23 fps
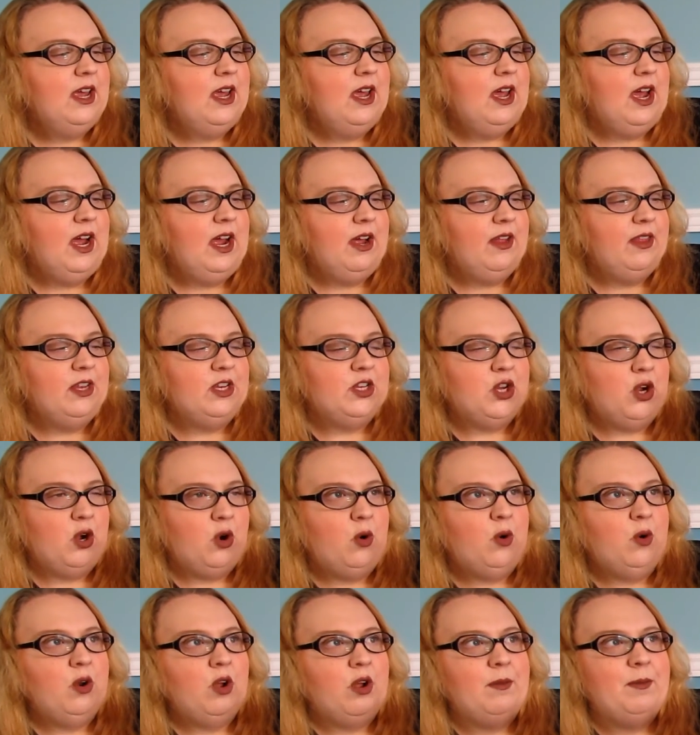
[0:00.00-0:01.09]
The
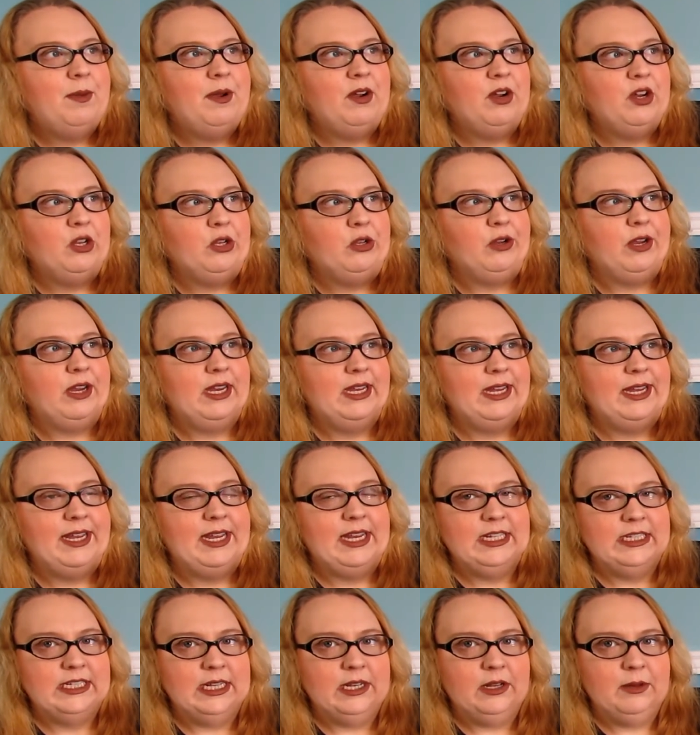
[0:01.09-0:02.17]
tone on Very Good Looking I
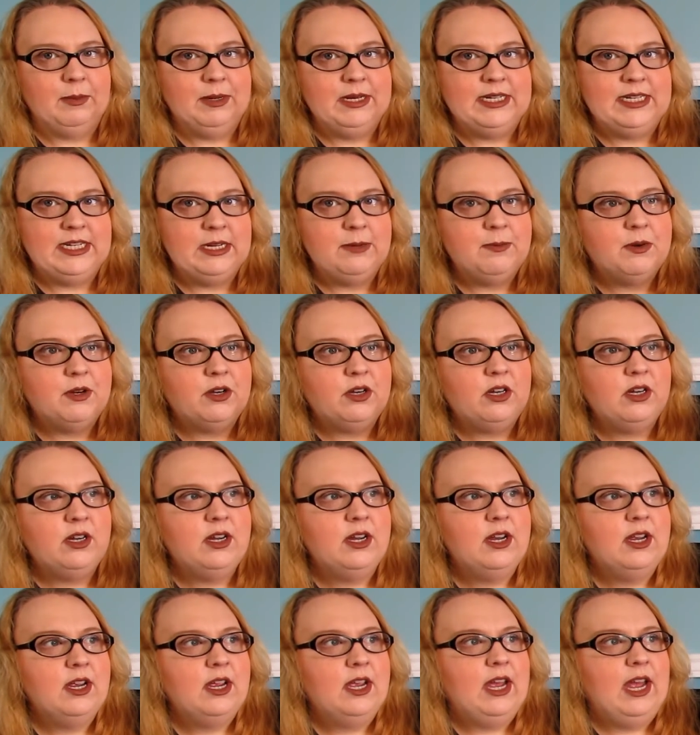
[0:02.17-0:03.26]
think is a little bit deeper,
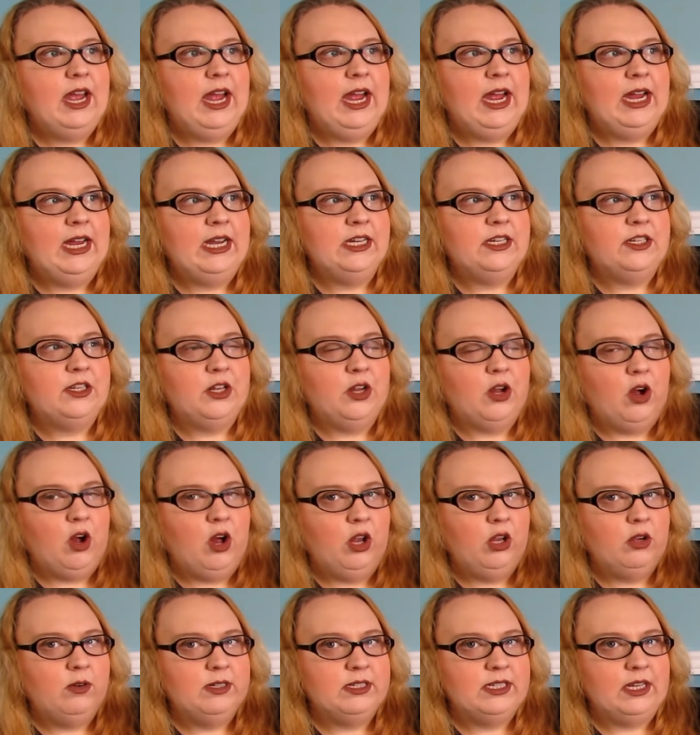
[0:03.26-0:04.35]
and the
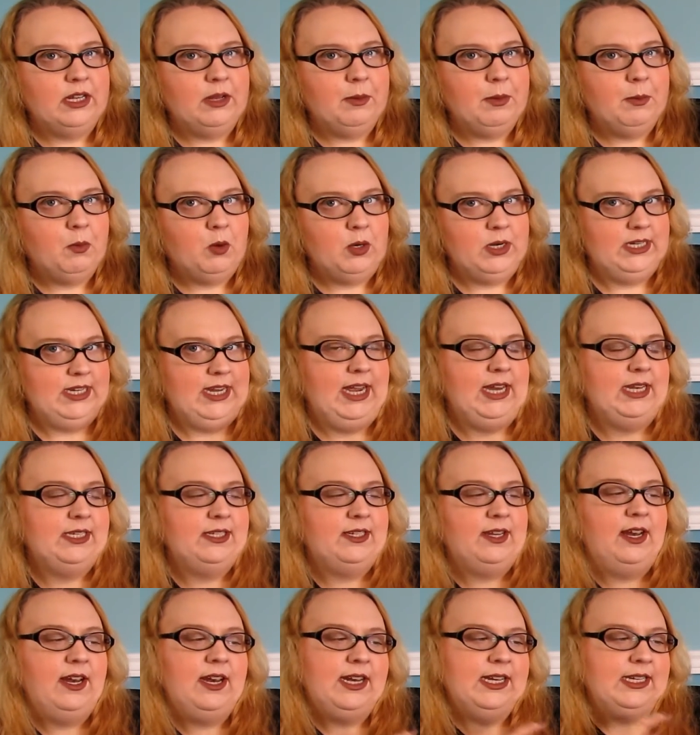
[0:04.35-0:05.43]
holo is a little bit more intense
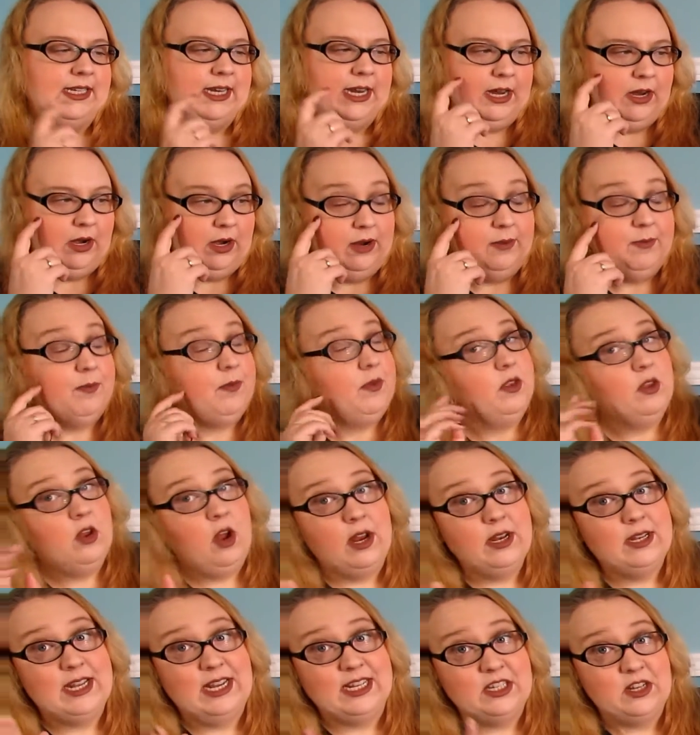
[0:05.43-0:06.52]
than it is in here.
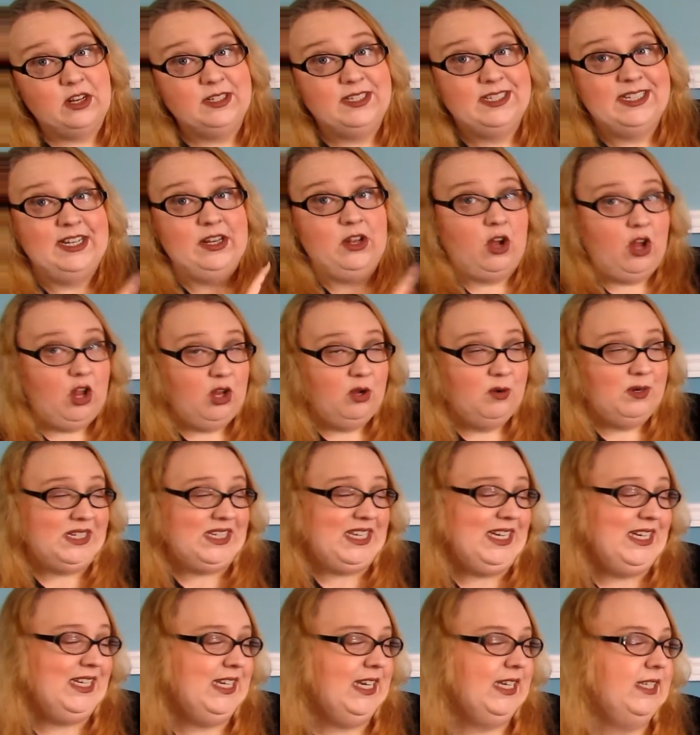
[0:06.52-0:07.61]
That's not to say the holo isn't
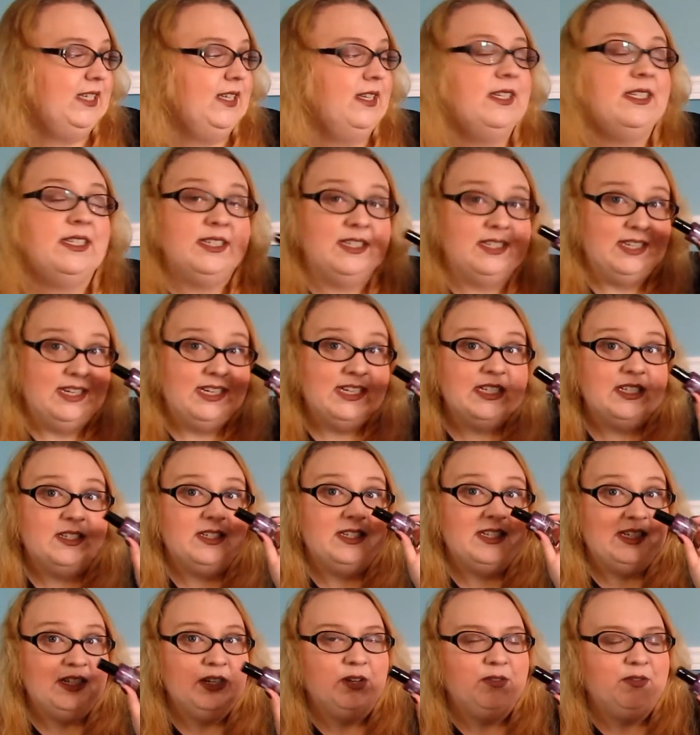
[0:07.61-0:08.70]
intense in this, because it is
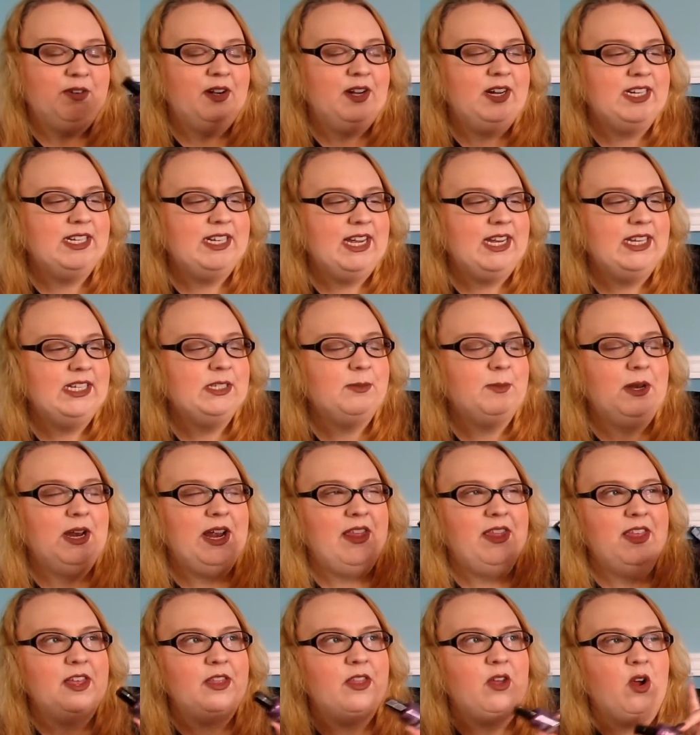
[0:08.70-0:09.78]
still very intense, but I
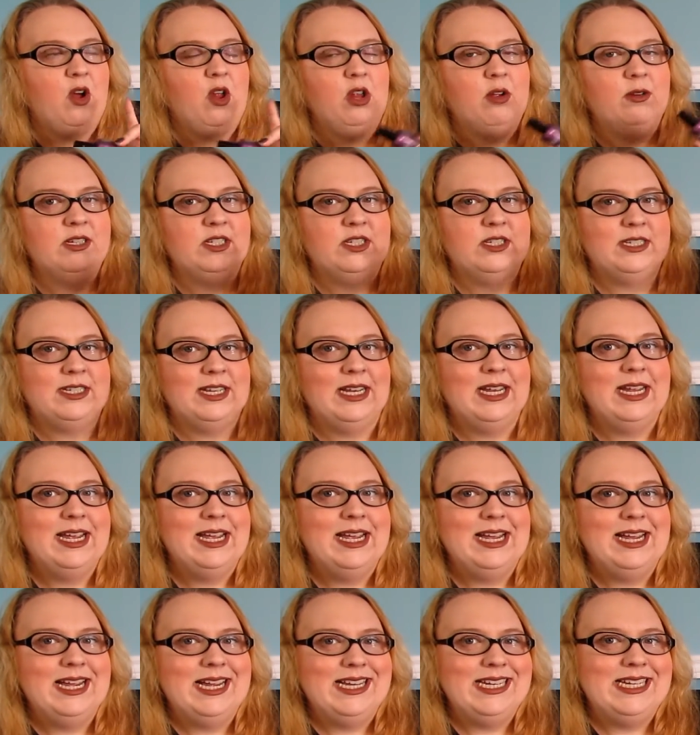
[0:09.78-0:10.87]
think the holo is just a
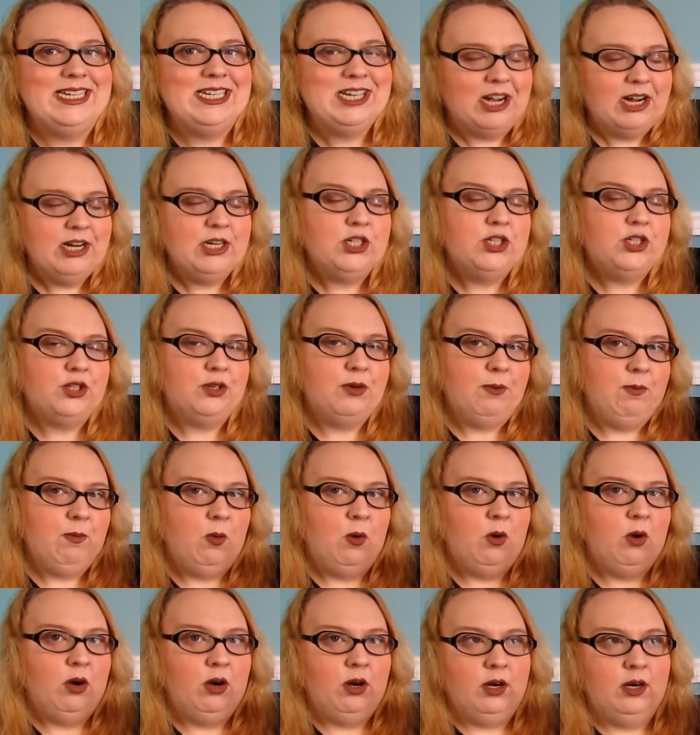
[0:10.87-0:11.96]
touch
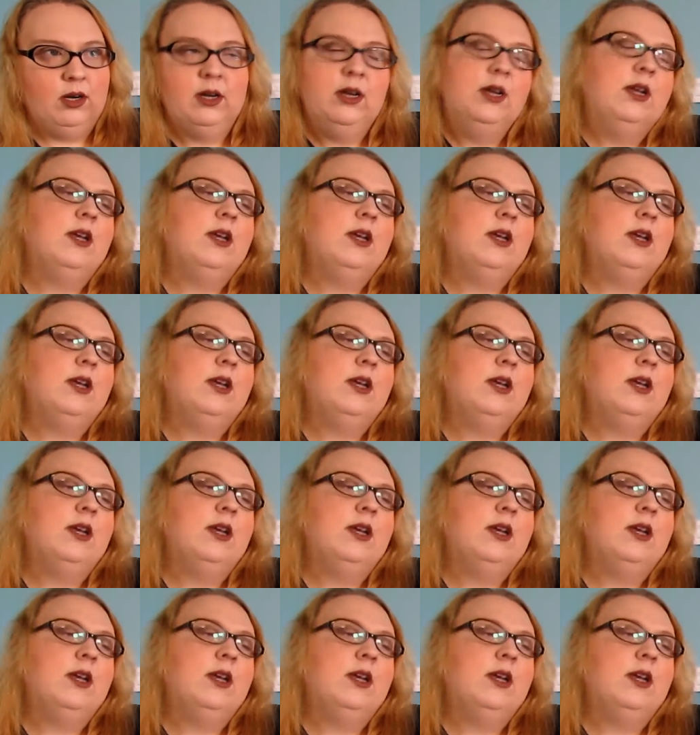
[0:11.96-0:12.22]
more